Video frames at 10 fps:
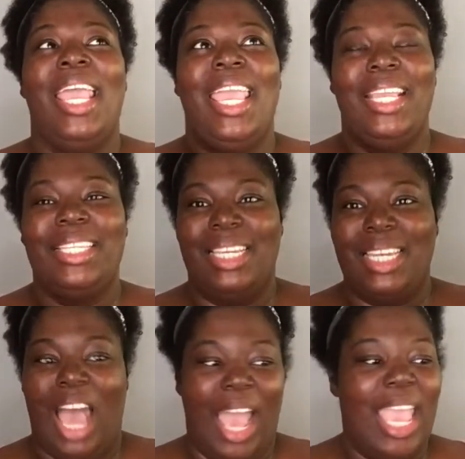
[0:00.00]
It did
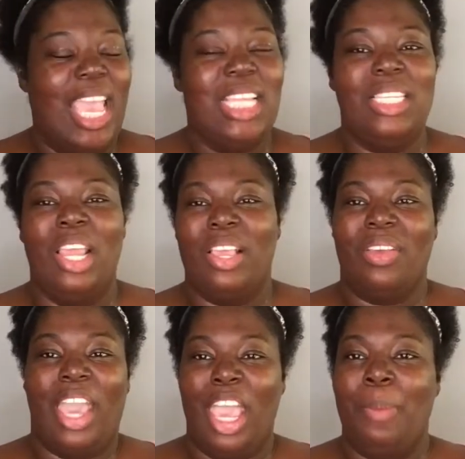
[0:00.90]
not. It
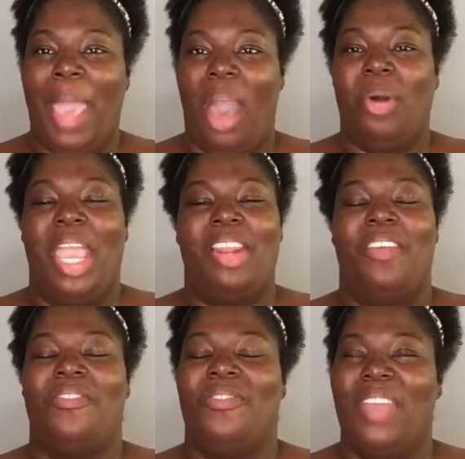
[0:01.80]
came out in a
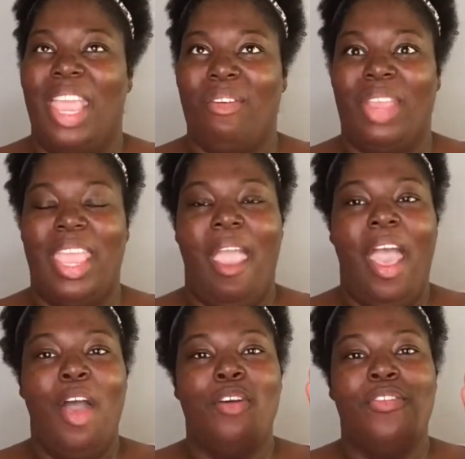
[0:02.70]
very
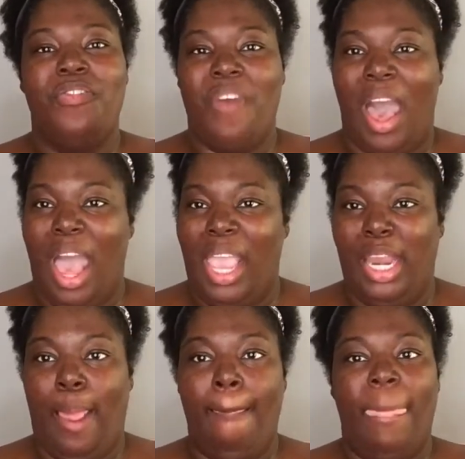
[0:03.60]

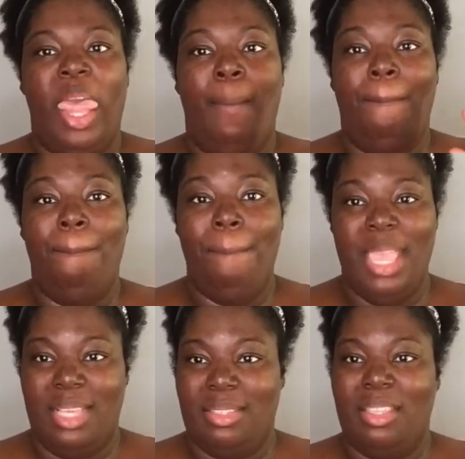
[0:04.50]
fine
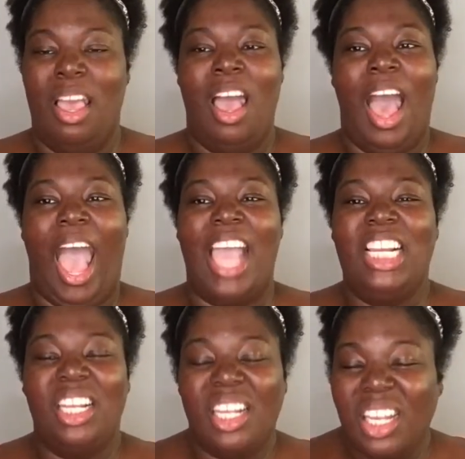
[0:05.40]
mist. I
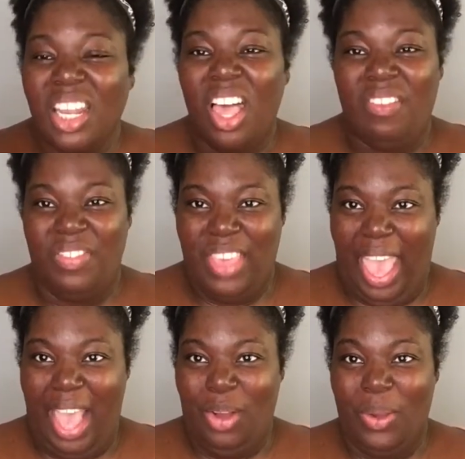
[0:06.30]
love
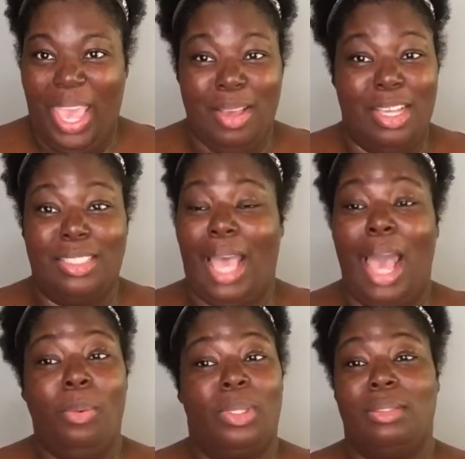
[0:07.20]
that, okay? Because
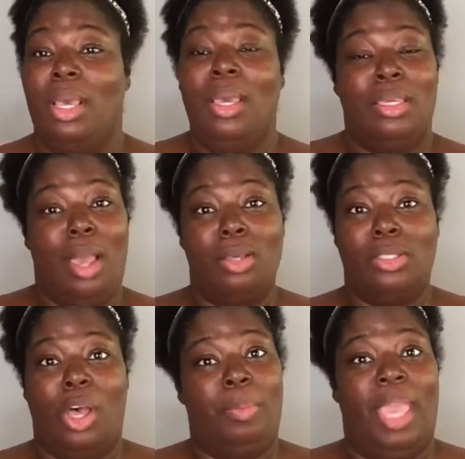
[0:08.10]
I was, y'all
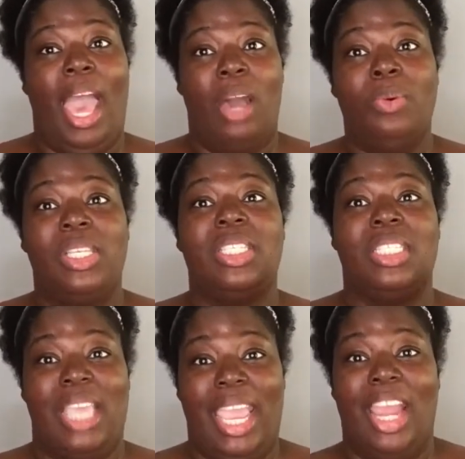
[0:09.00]
saw me, I was
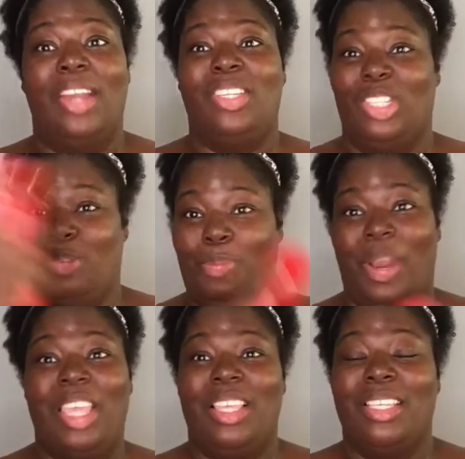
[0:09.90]
scared to
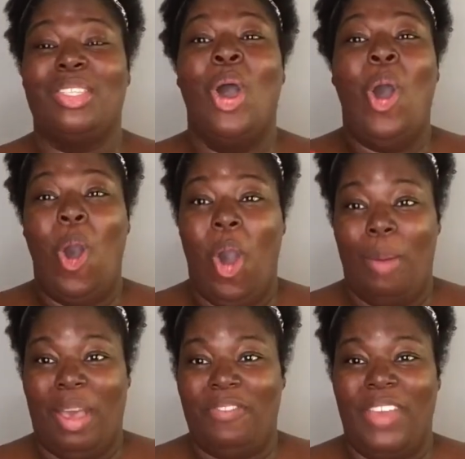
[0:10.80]
spray this on
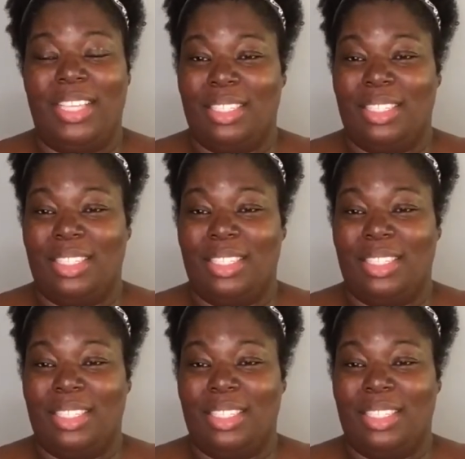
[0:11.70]
my face.